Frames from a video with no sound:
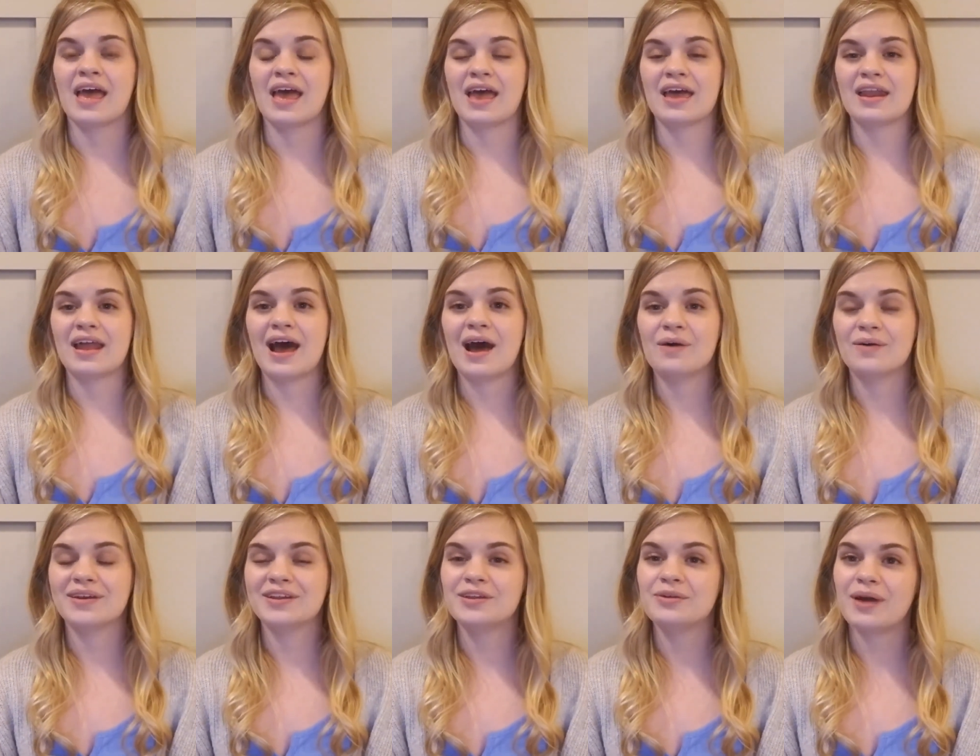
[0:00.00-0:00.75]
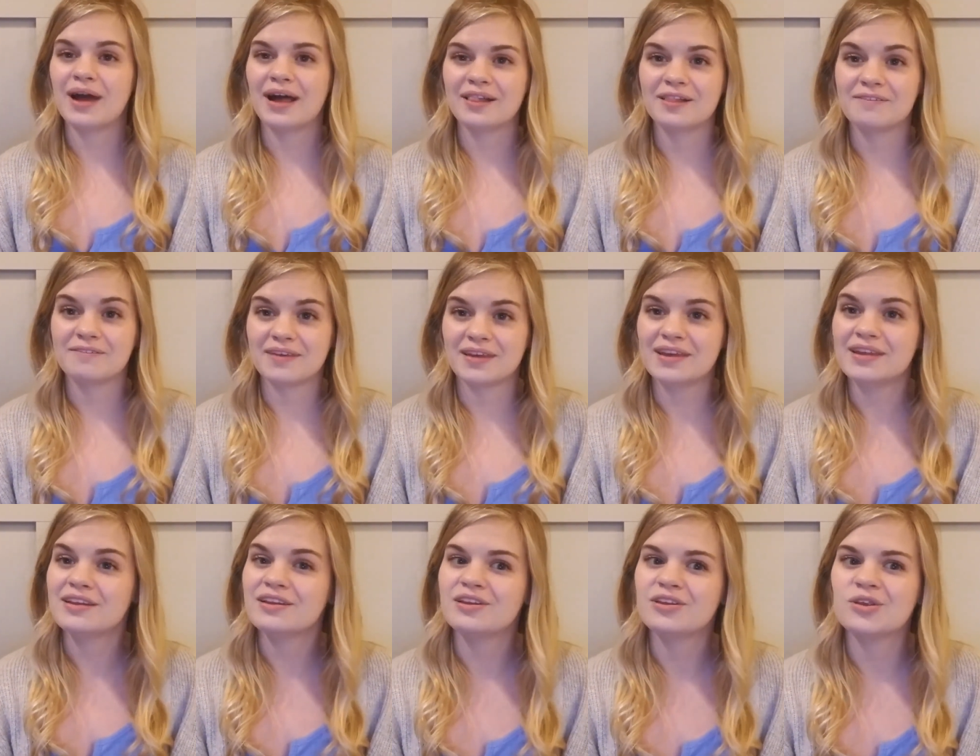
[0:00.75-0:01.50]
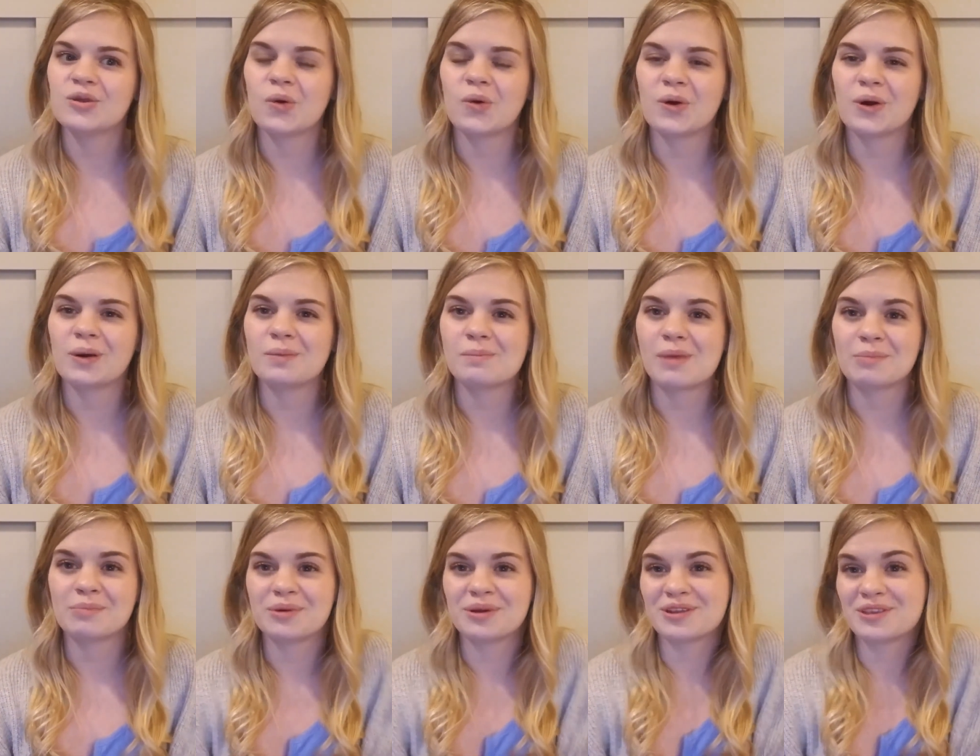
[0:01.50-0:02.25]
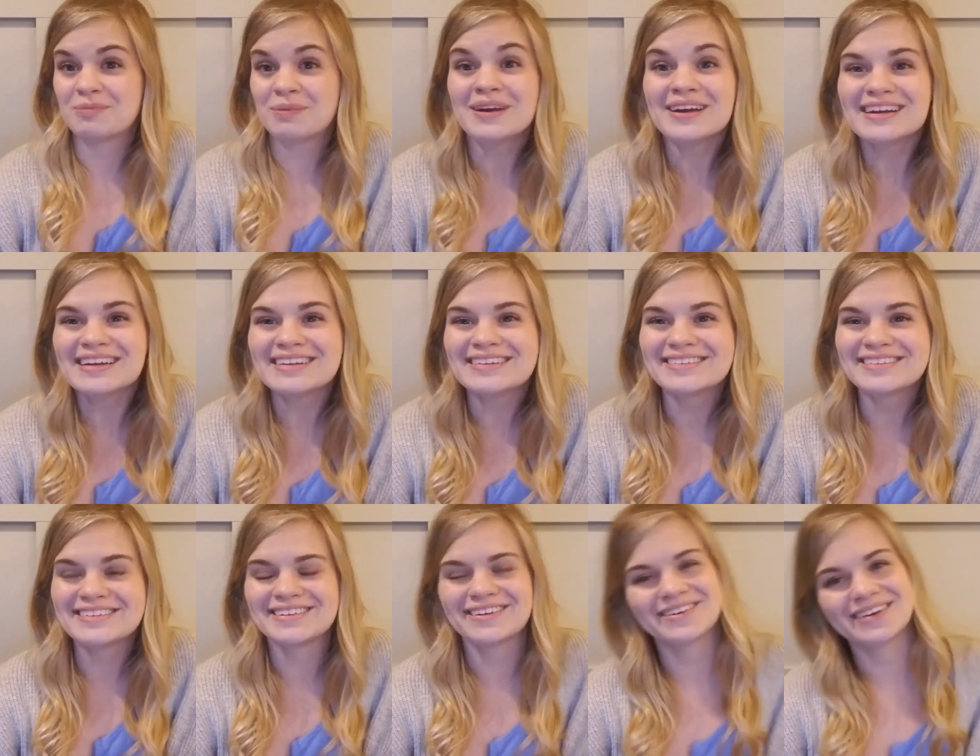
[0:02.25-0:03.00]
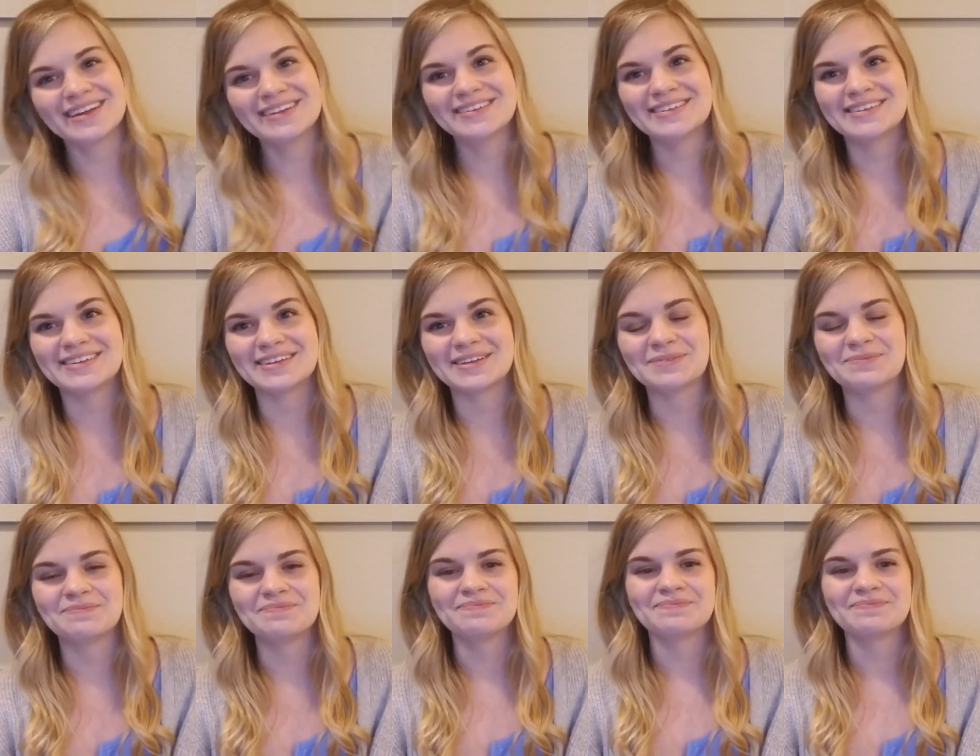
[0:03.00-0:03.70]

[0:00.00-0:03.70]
and how can you elevate your member experience in your own entity.